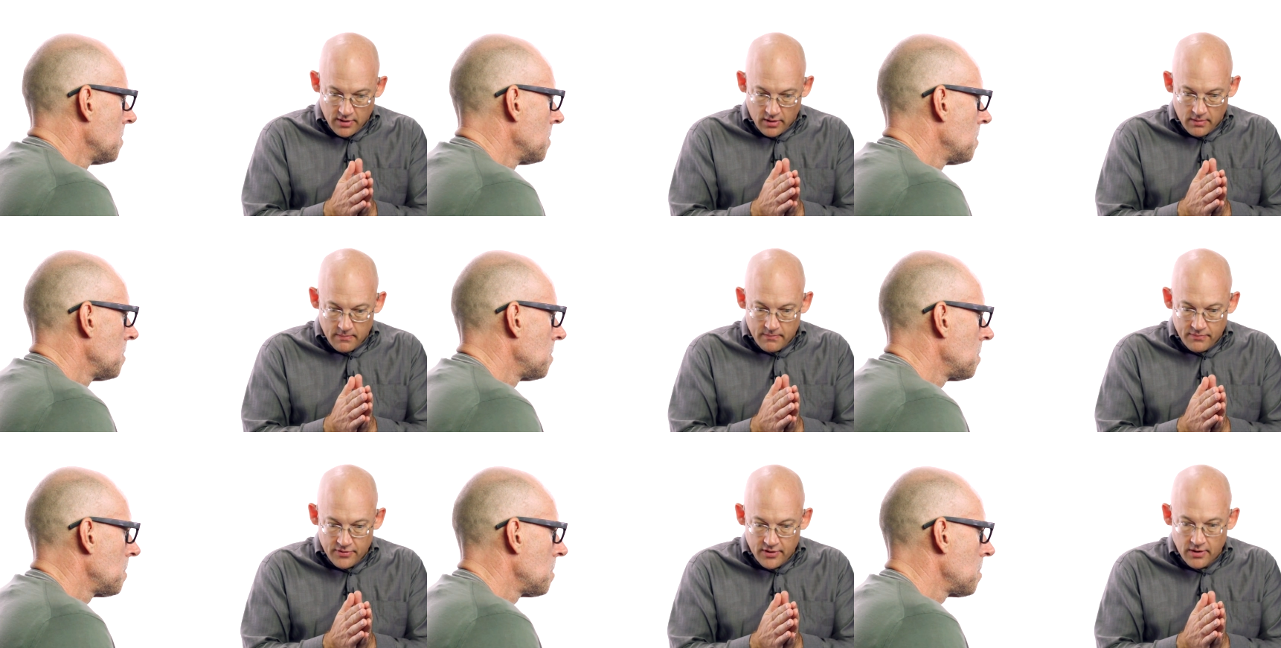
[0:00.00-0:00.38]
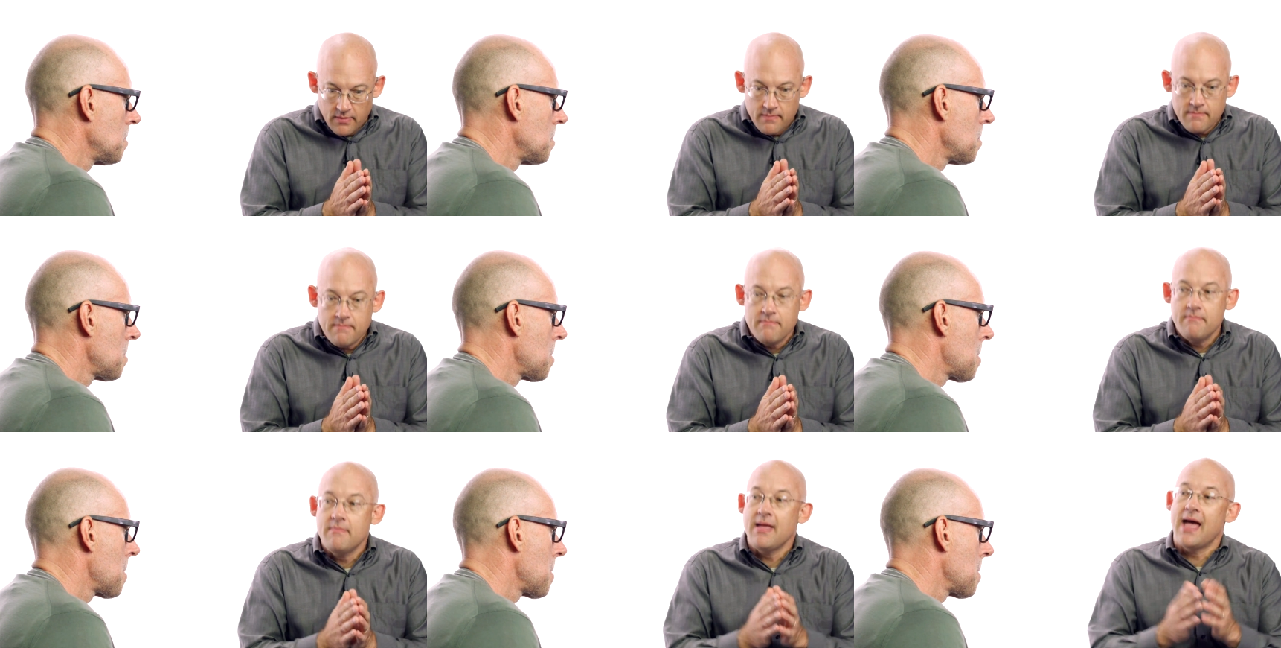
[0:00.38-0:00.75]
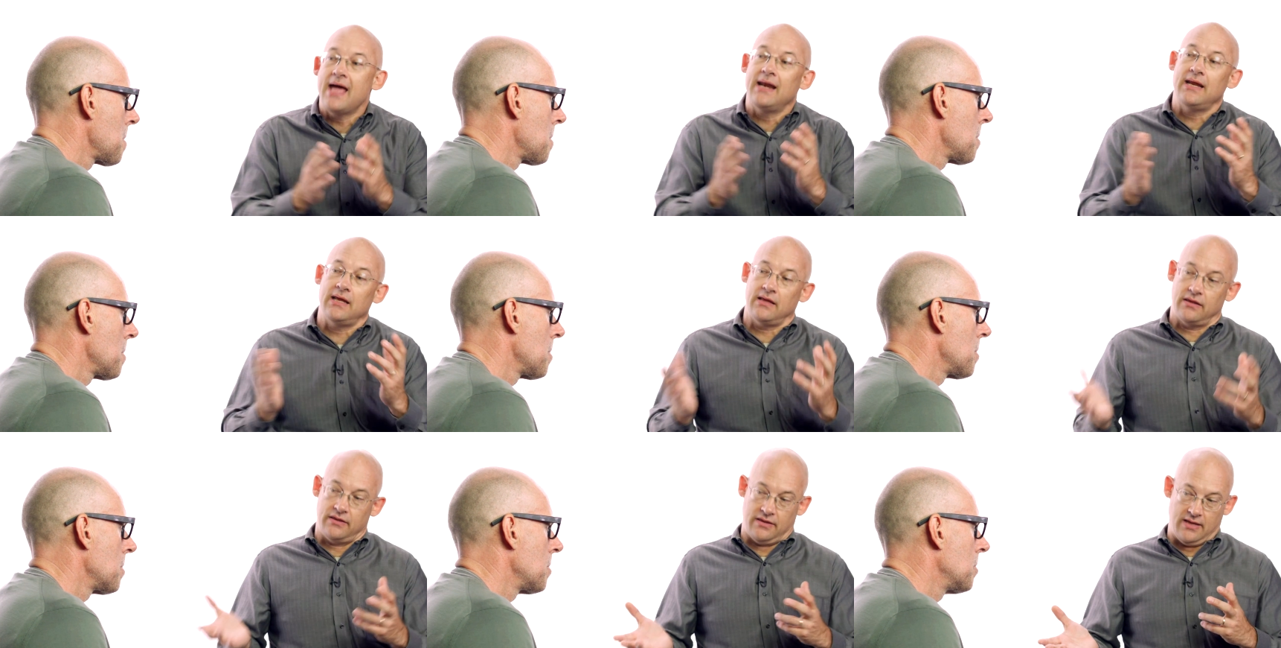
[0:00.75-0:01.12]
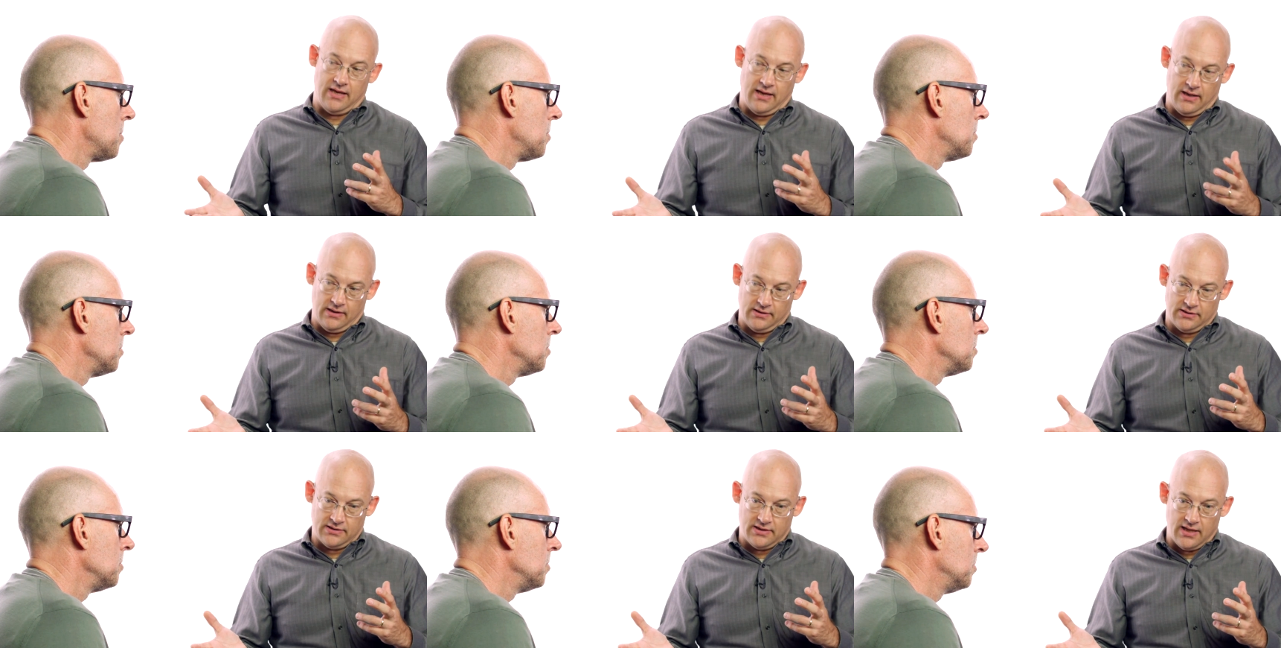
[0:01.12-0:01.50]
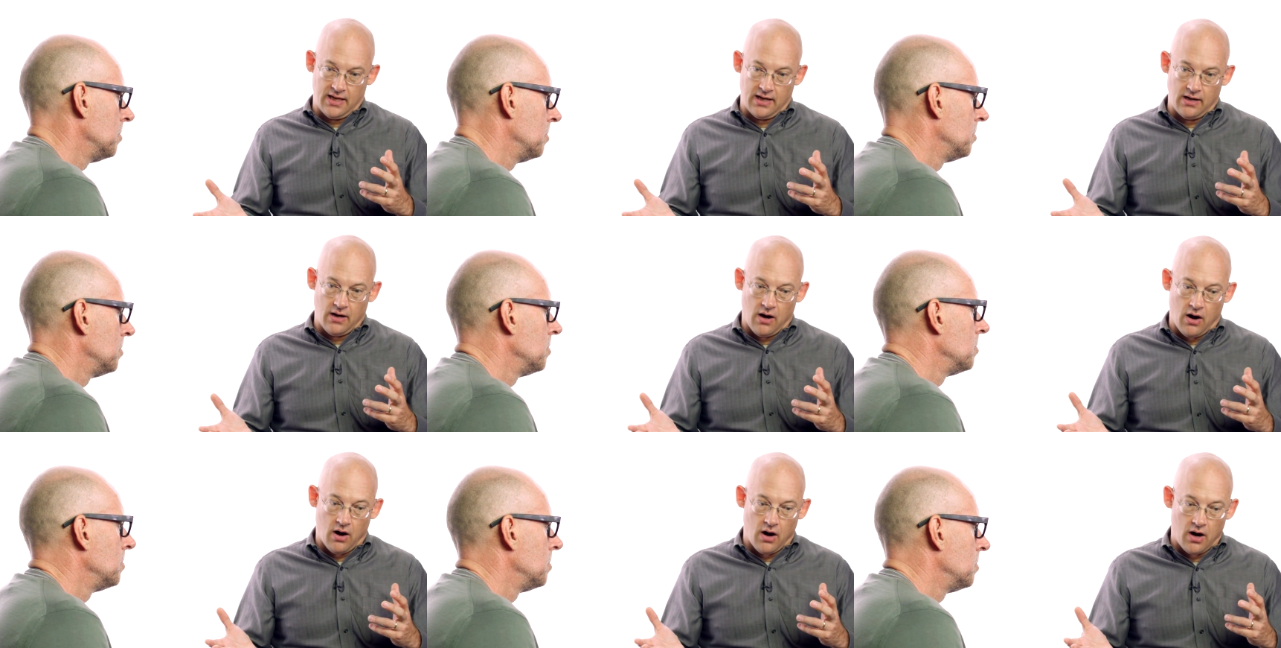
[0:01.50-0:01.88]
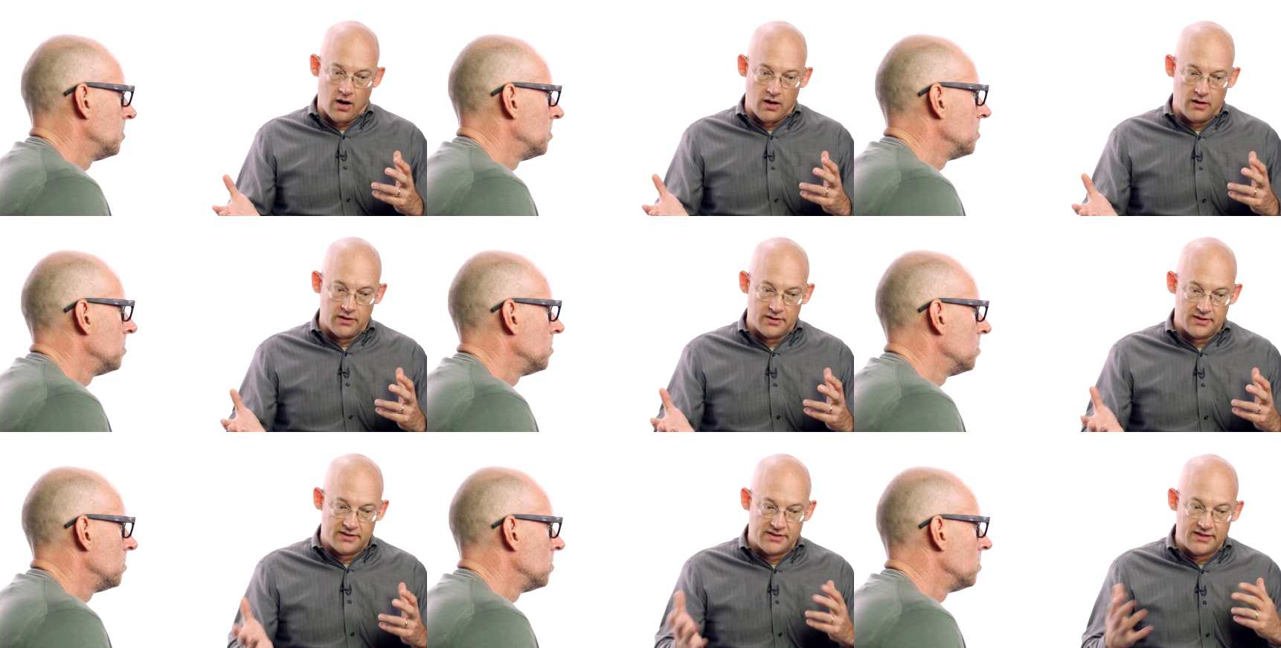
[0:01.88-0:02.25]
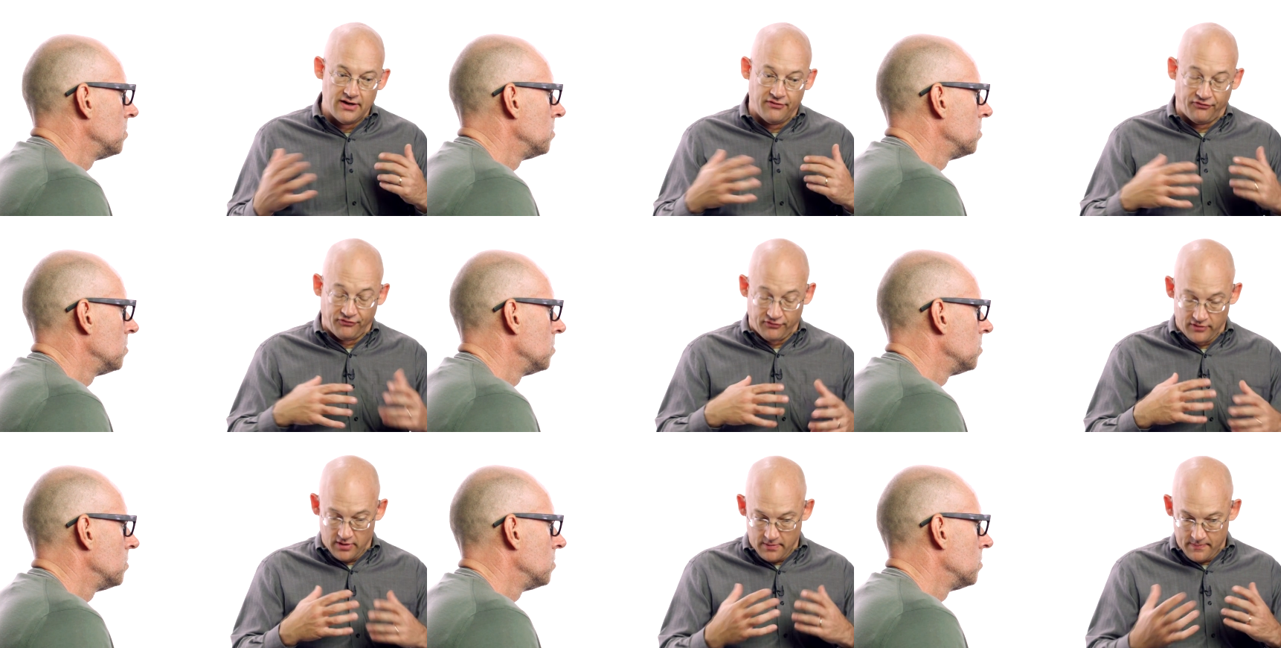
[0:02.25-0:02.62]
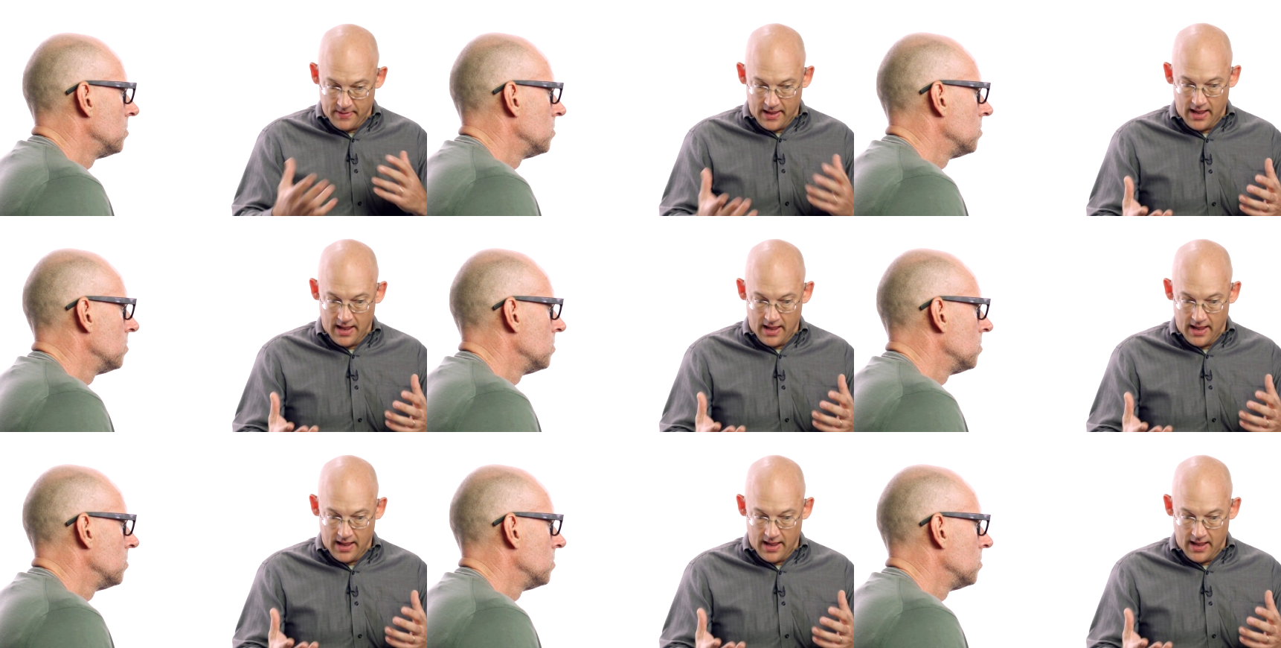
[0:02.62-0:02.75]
Speaker 1: there, there are many things that are different